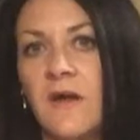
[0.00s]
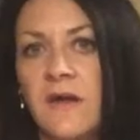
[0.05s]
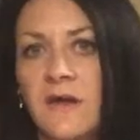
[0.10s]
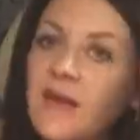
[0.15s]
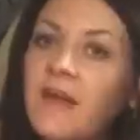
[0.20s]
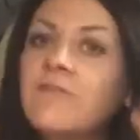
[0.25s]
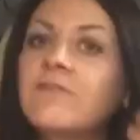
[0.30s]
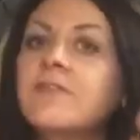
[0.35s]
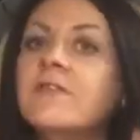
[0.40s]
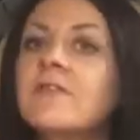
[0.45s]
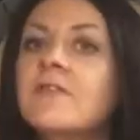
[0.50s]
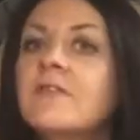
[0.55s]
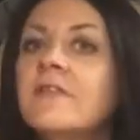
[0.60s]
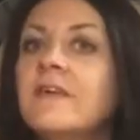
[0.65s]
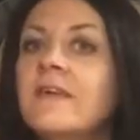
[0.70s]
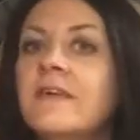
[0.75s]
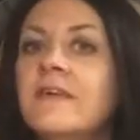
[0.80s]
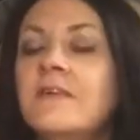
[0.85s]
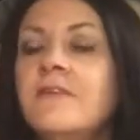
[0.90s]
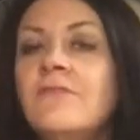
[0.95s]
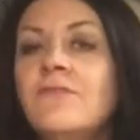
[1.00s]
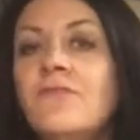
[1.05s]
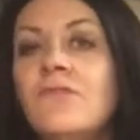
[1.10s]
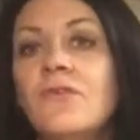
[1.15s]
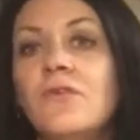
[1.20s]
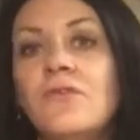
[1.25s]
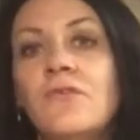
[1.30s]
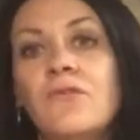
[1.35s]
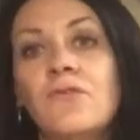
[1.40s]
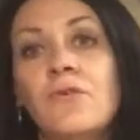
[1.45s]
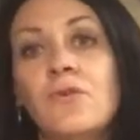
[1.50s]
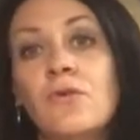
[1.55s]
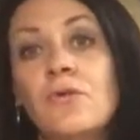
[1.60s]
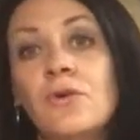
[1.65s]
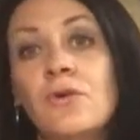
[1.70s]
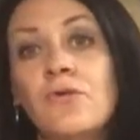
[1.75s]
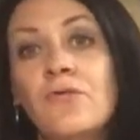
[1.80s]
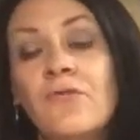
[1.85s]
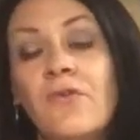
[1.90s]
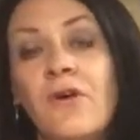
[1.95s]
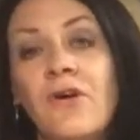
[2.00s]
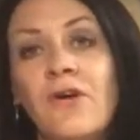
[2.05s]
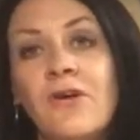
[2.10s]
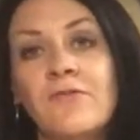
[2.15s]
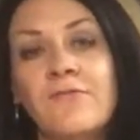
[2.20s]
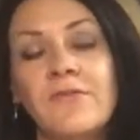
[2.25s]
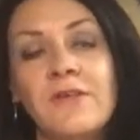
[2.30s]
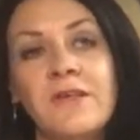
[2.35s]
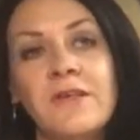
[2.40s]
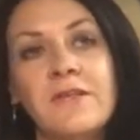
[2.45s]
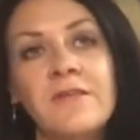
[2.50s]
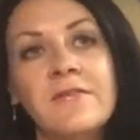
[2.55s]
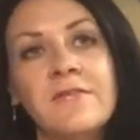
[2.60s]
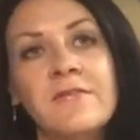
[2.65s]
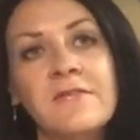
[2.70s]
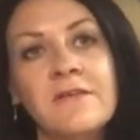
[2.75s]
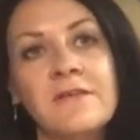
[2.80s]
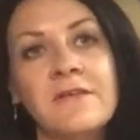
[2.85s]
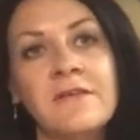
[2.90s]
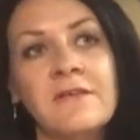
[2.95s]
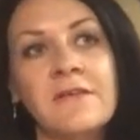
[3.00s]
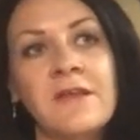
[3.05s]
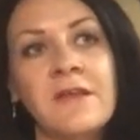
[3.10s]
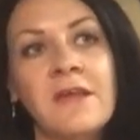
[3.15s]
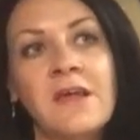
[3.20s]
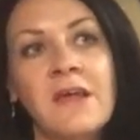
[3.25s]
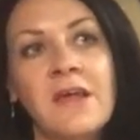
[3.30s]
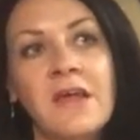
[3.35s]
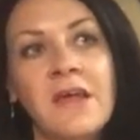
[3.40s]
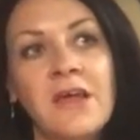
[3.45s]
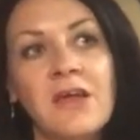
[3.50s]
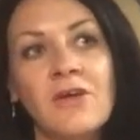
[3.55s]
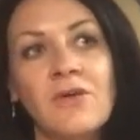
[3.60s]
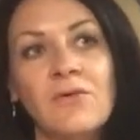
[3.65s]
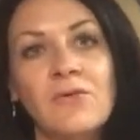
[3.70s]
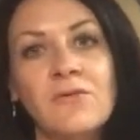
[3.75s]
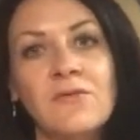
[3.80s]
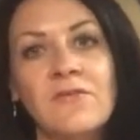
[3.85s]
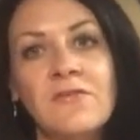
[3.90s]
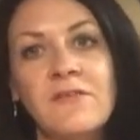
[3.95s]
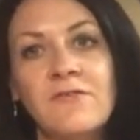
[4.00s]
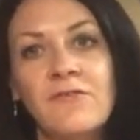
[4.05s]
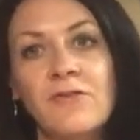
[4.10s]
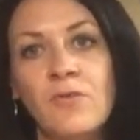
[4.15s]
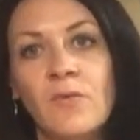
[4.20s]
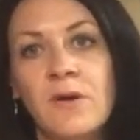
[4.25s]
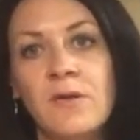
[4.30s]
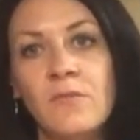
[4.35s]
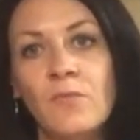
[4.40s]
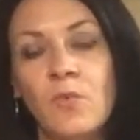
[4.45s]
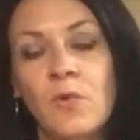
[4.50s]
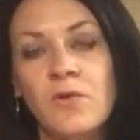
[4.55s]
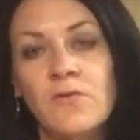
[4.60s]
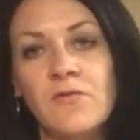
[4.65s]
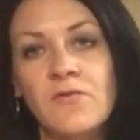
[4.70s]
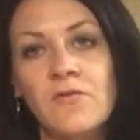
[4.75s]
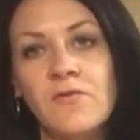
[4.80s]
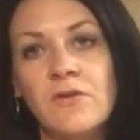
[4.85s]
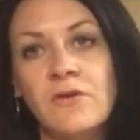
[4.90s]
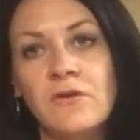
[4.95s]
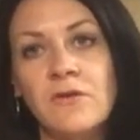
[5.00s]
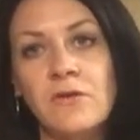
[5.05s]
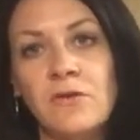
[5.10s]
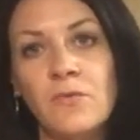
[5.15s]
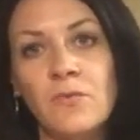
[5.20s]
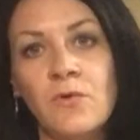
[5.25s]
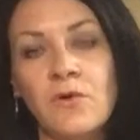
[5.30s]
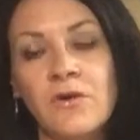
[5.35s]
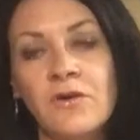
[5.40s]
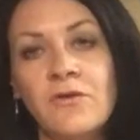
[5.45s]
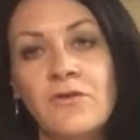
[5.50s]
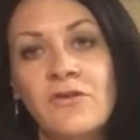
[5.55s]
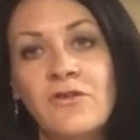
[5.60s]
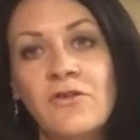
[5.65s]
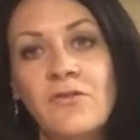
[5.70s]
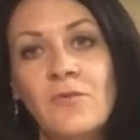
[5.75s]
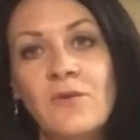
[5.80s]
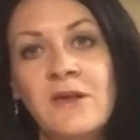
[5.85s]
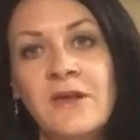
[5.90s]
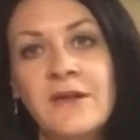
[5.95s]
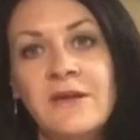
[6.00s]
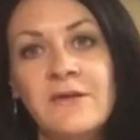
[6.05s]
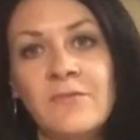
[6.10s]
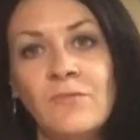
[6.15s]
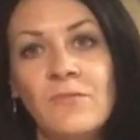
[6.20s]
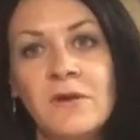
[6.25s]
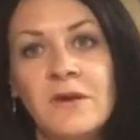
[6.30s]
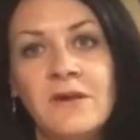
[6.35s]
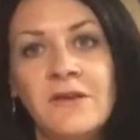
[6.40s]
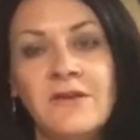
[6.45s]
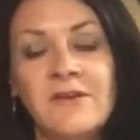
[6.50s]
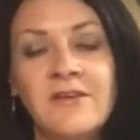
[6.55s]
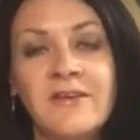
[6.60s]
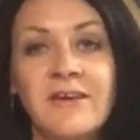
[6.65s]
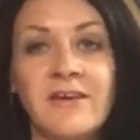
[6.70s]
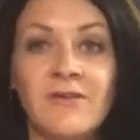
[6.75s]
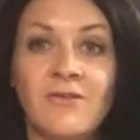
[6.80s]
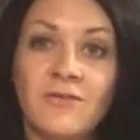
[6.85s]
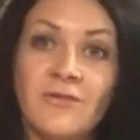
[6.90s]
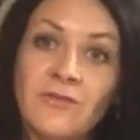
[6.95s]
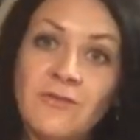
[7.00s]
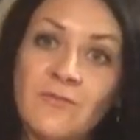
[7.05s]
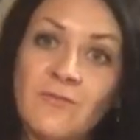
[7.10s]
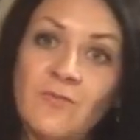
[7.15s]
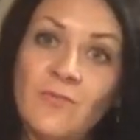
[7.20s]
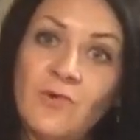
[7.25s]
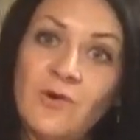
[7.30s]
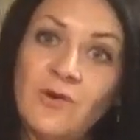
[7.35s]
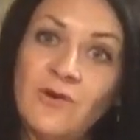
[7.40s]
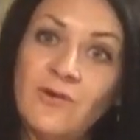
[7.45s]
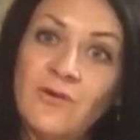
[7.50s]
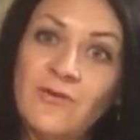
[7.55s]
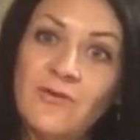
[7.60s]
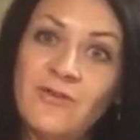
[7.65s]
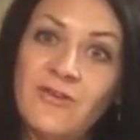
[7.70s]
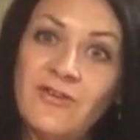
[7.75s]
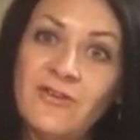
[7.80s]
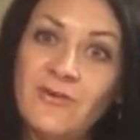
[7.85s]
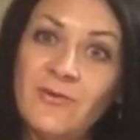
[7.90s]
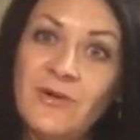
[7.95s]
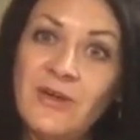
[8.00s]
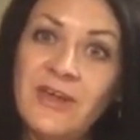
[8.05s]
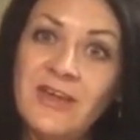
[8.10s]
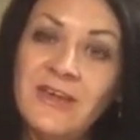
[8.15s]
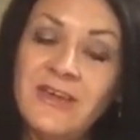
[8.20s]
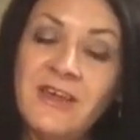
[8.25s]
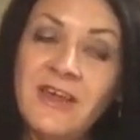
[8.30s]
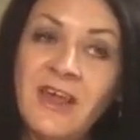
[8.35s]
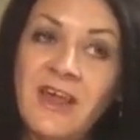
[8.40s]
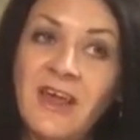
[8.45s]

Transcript: I haven't seen for 4 or 5 years, and of course everyone wants to know what you're doing, and when you tell them what you're doing,